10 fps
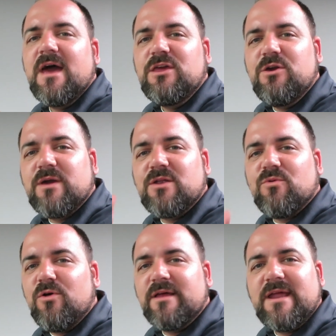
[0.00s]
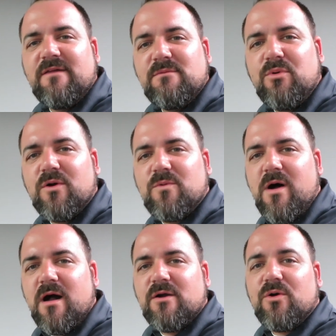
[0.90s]
You can roll it down the
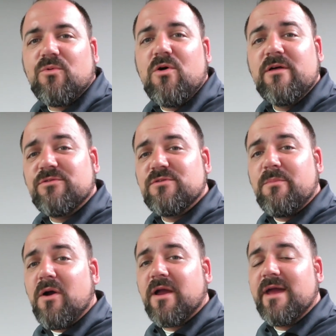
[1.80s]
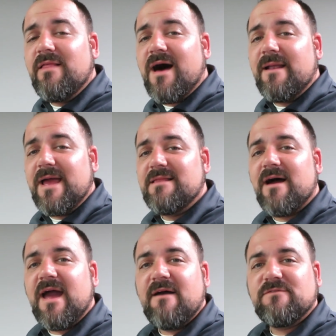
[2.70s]
boardwalk or roll it through the parking lot and
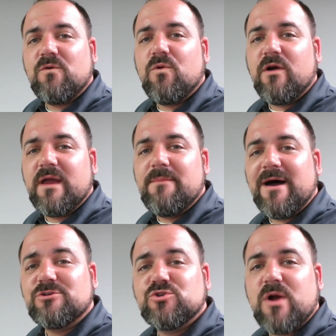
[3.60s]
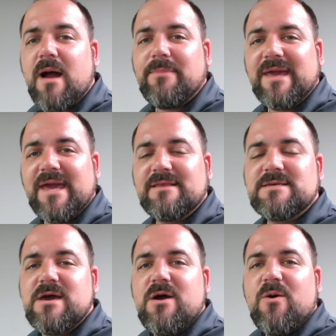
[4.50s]
not have to worry about dropping
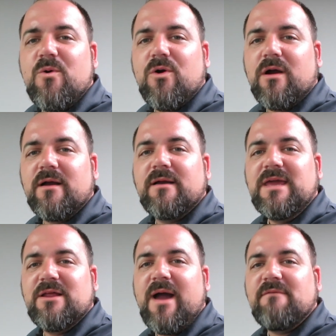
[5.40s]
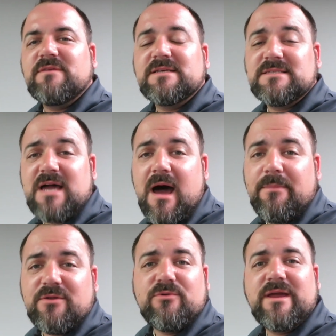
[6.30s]
it or, you know, having to
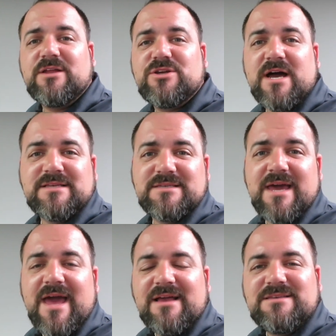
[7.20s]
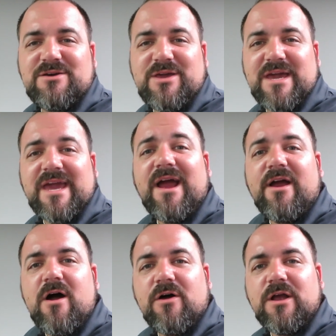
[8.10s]
stop and readjust so you can
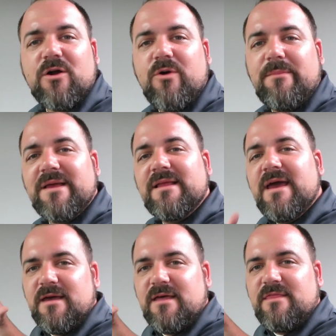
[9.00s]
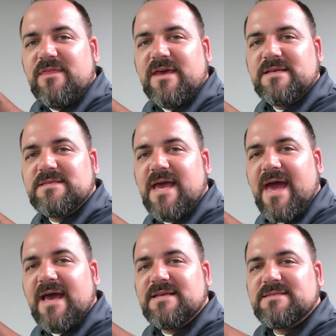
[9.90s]
carry all your equipment. This
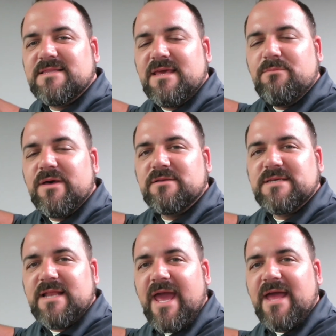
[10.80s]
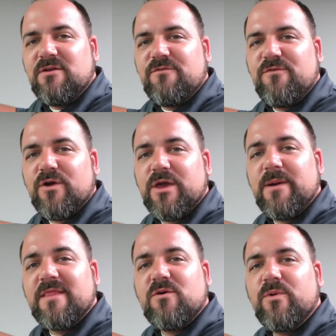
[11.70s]
has the built-in handle for
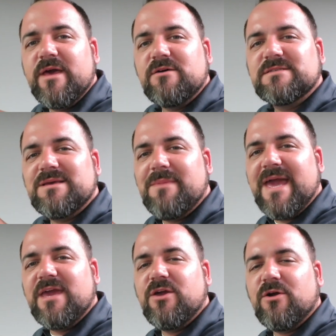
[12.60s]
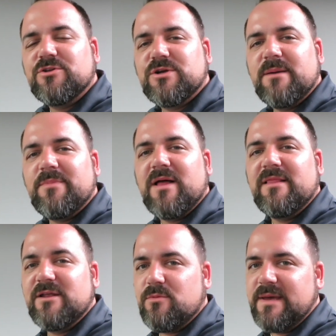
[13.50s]
you and the wheels to make your trip a
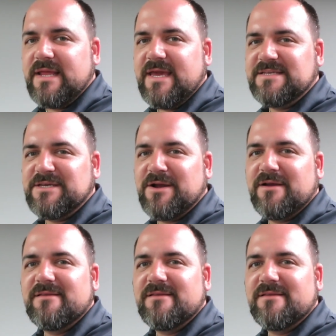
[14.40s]
little bit easier.